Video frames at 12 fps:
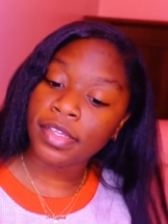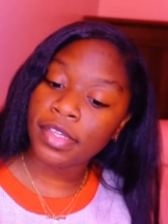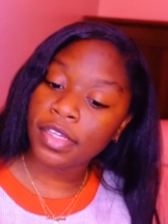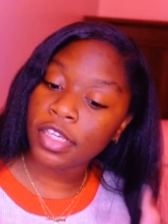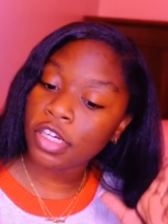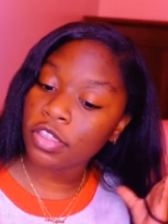
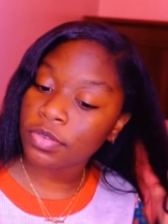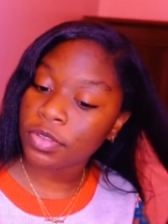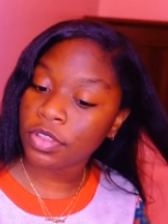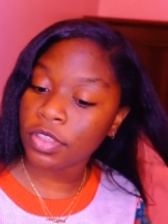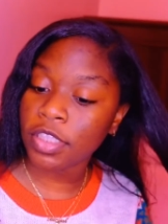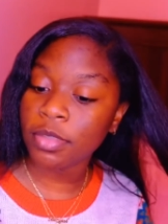It helps
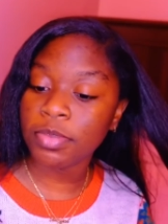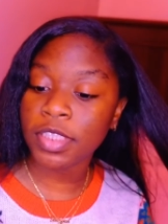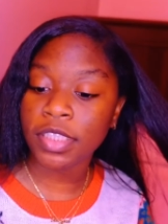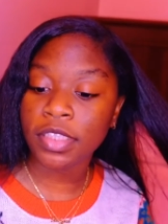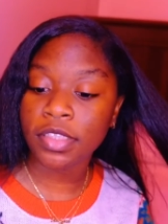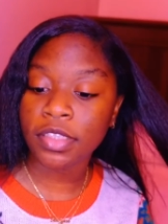to keep
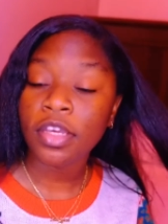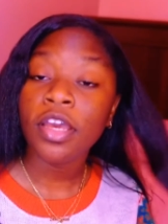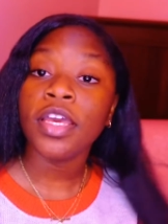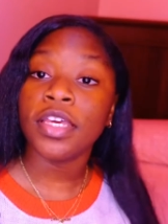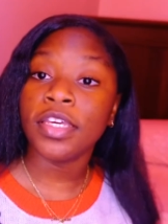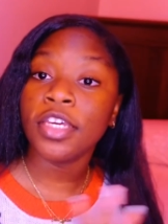team.
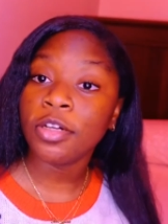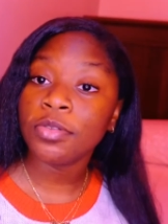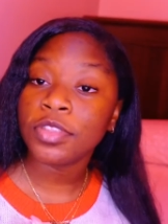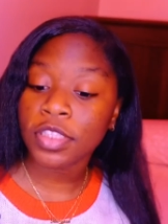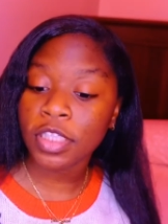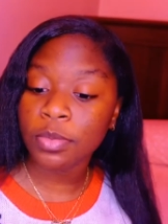It
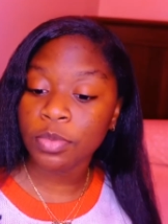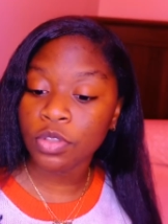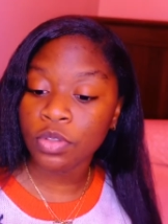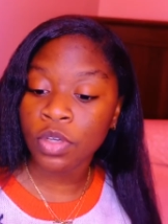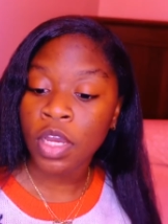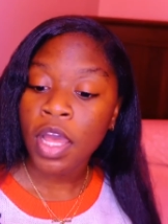helps to keep
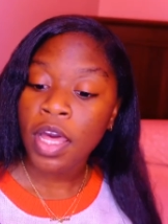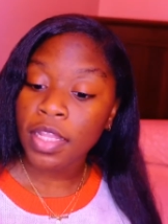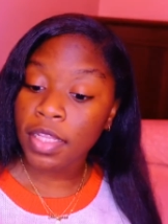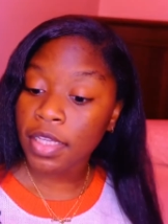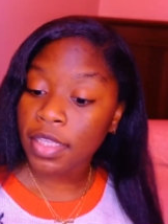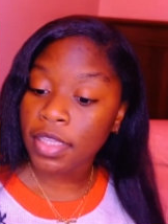you
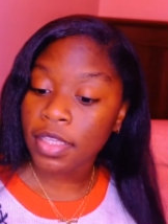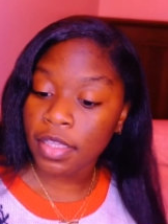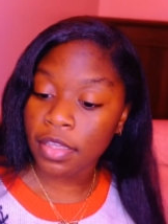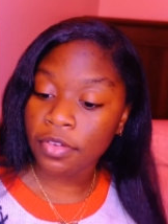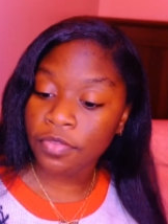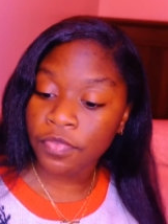looking
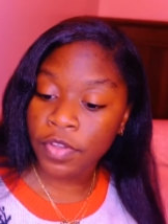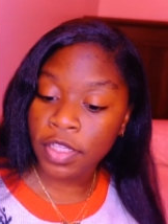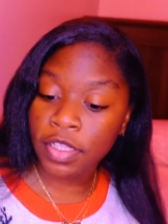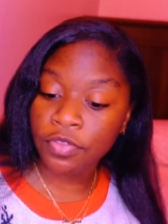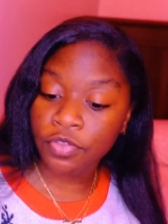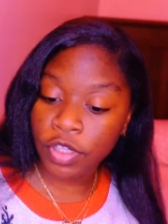and
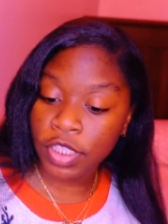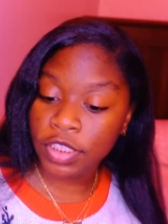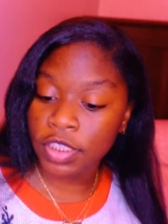feeling fresh.